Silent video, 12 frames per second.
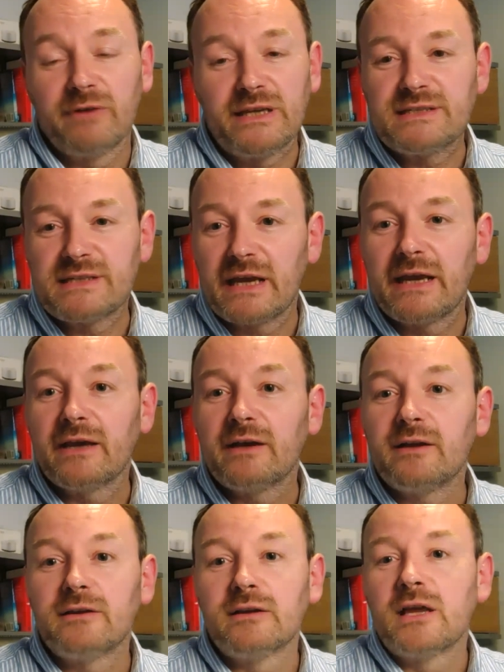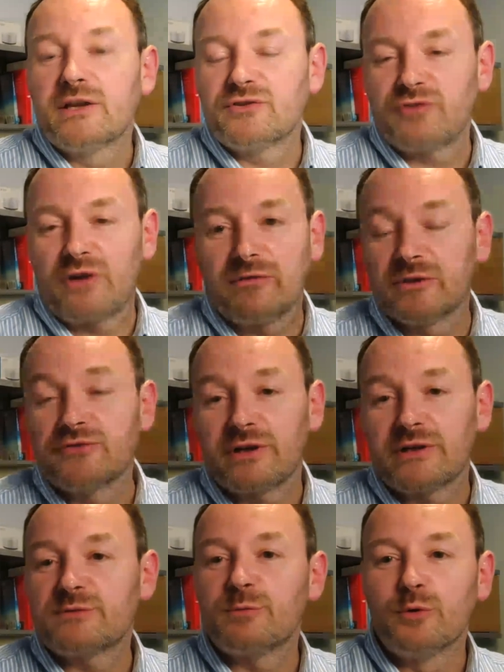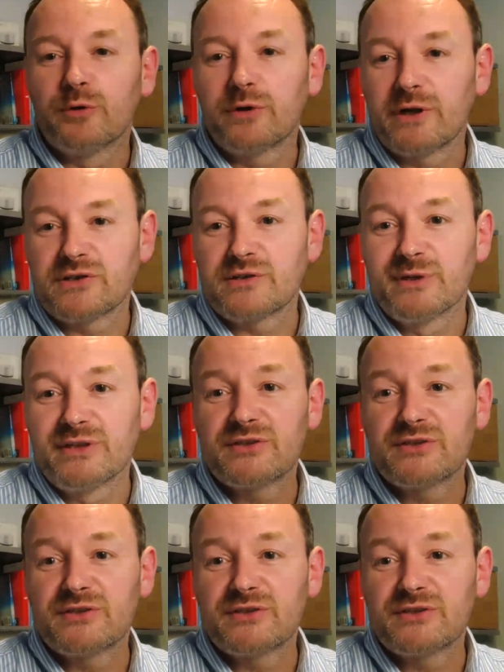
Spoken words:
retail, travel, and transport customers.